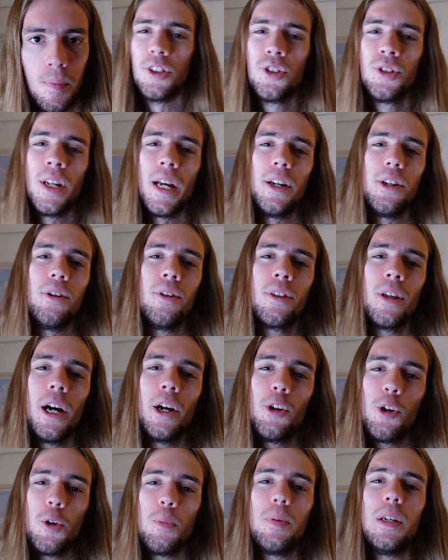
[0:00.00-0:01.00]
Instead, you
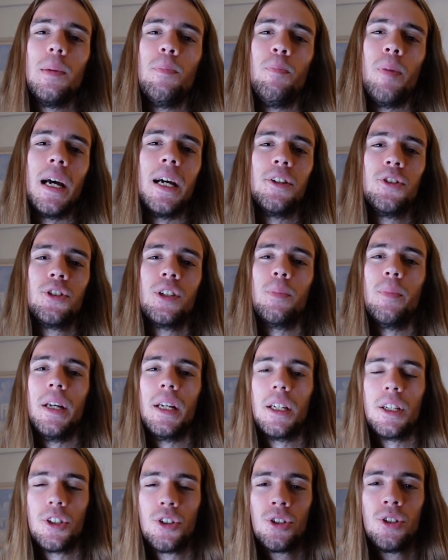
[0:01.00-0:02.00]
thought it would be best to make a